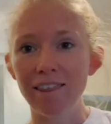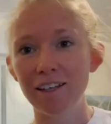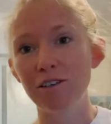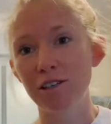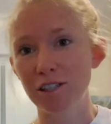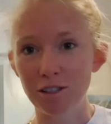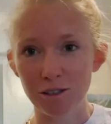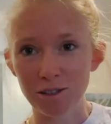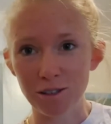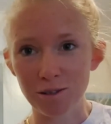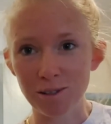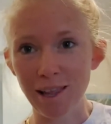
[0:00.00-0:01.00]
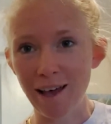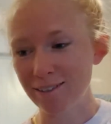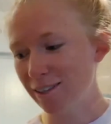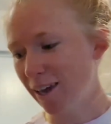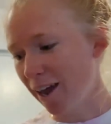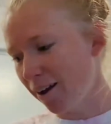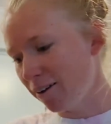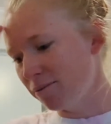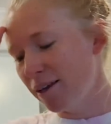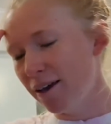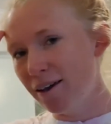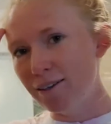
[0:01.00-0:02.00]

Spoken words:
then you could just use less kale.